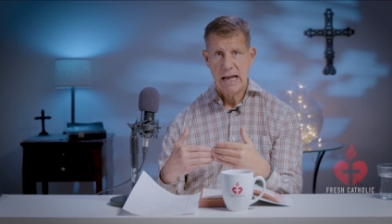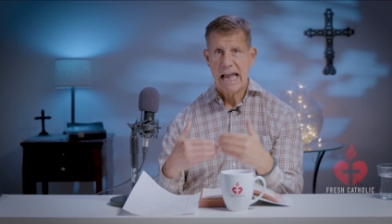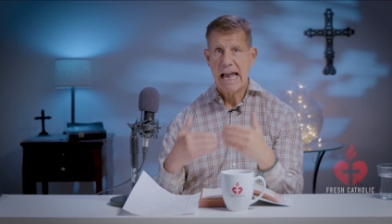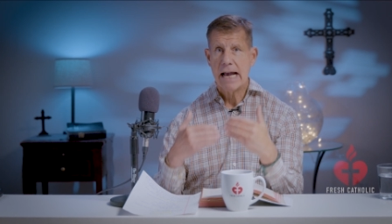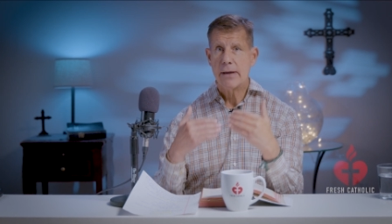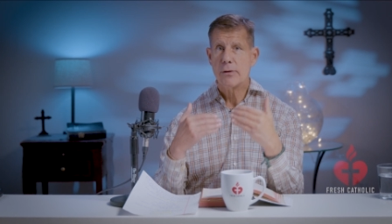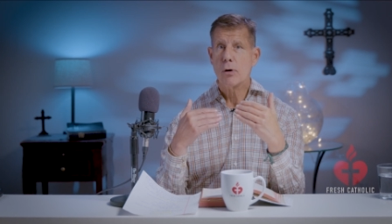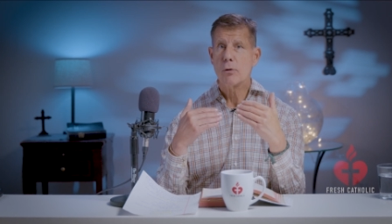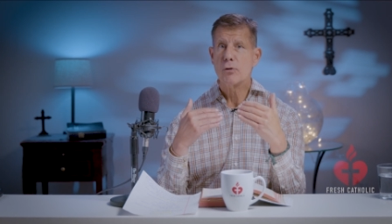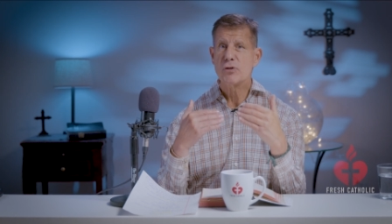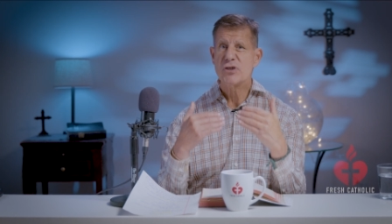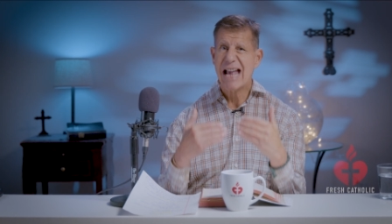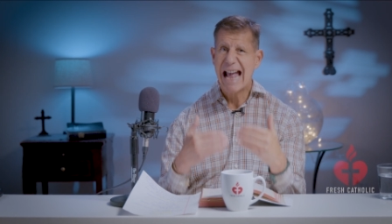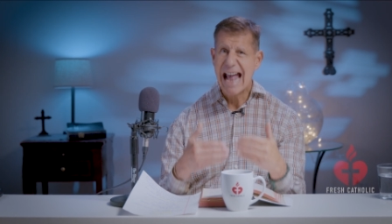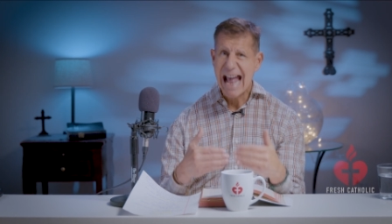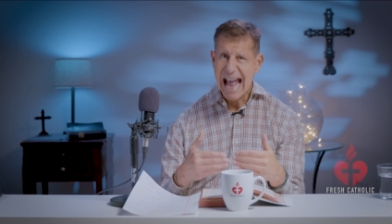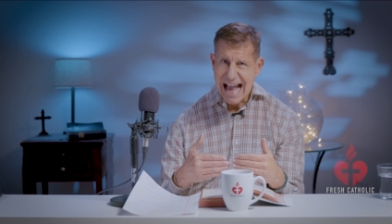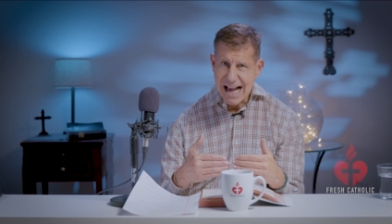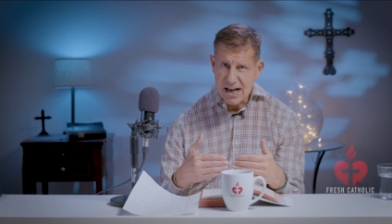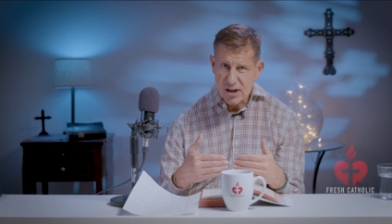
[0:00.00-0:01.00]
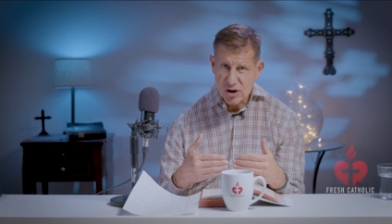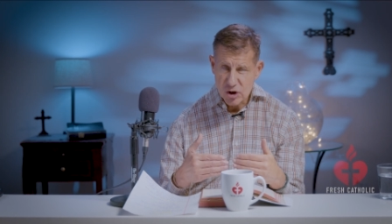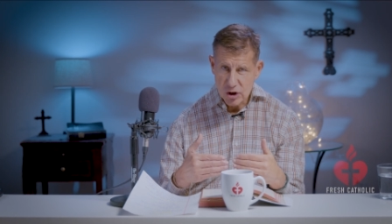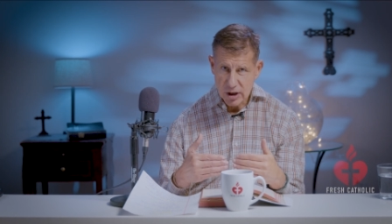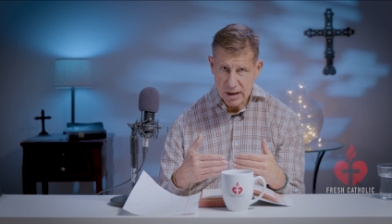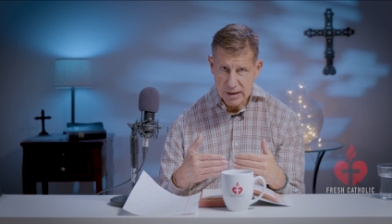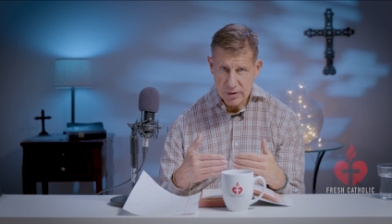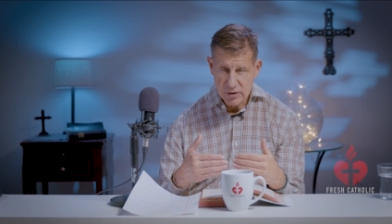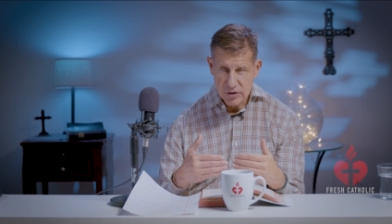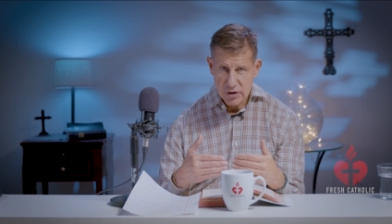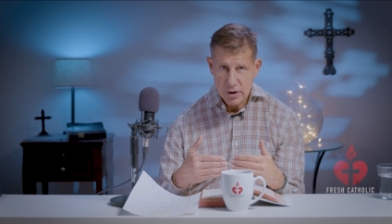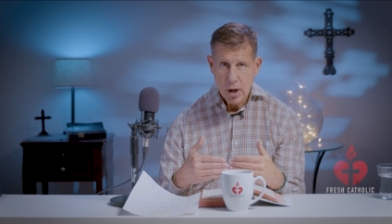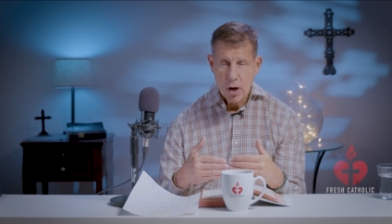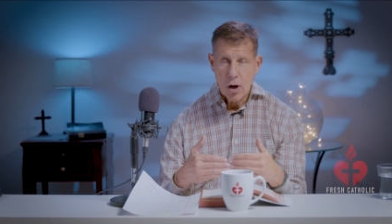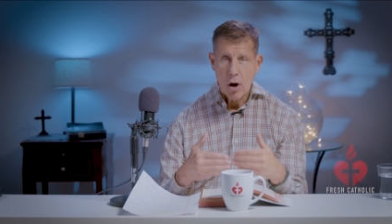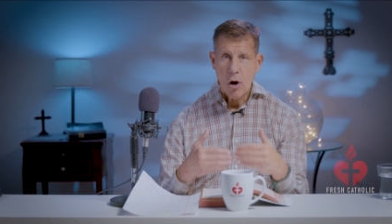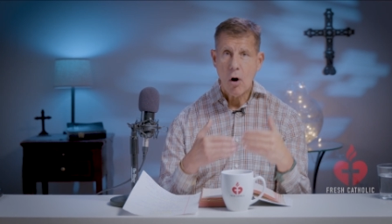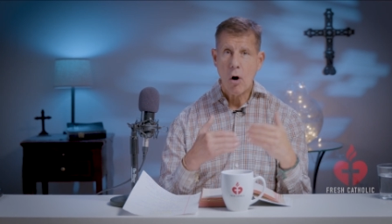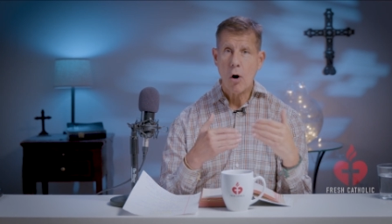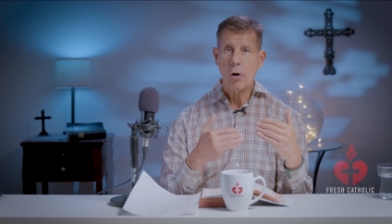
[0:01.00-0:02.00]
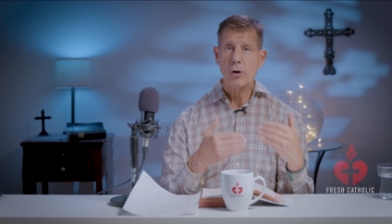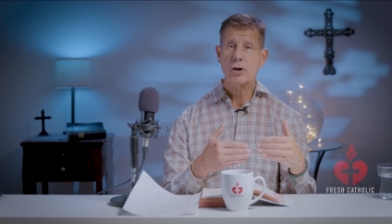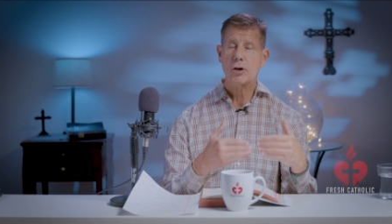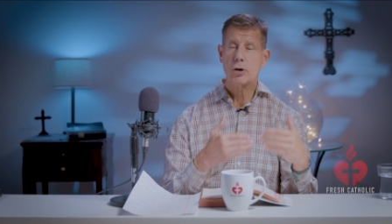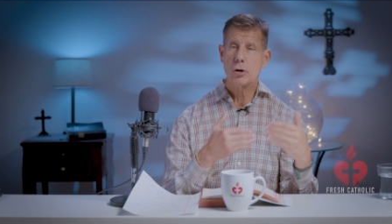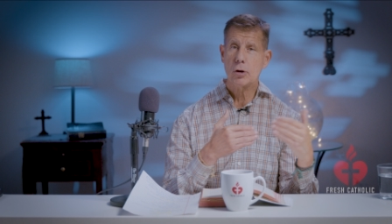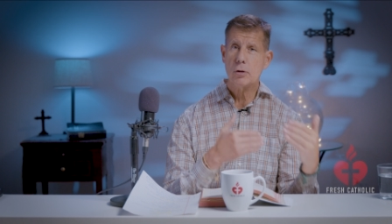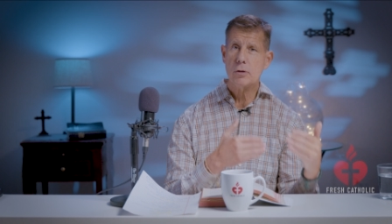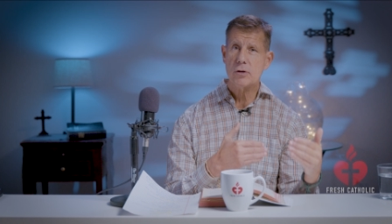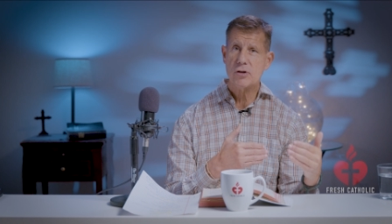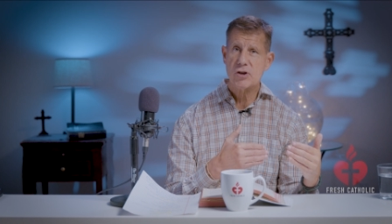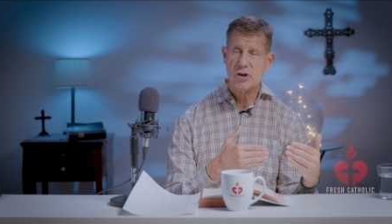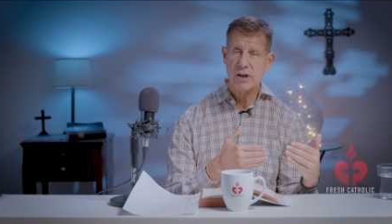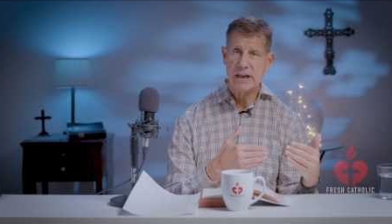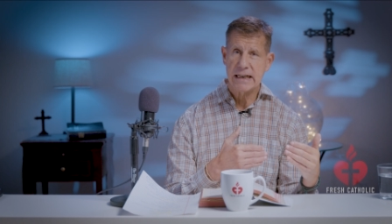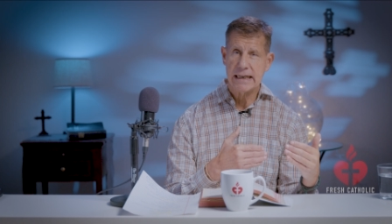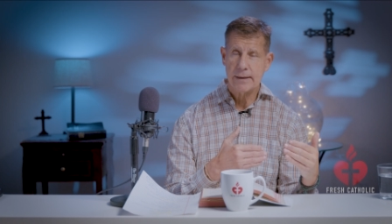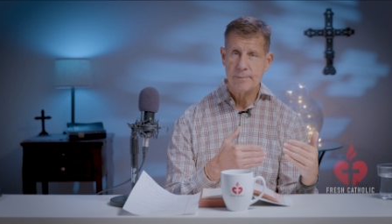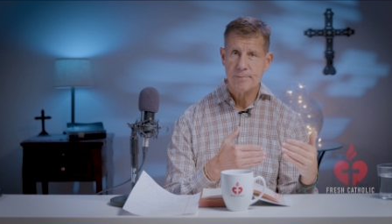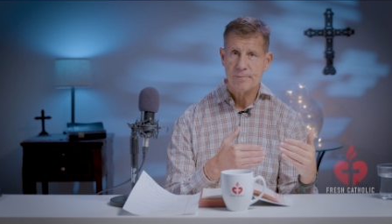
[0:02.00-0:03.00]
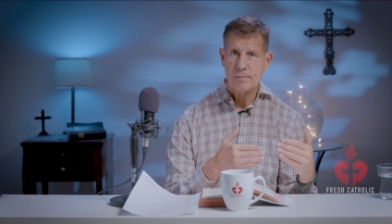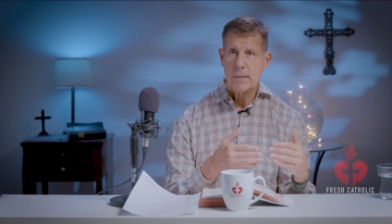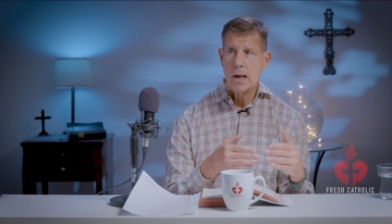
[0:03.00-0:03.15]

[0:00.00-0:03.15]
And those actions are cursing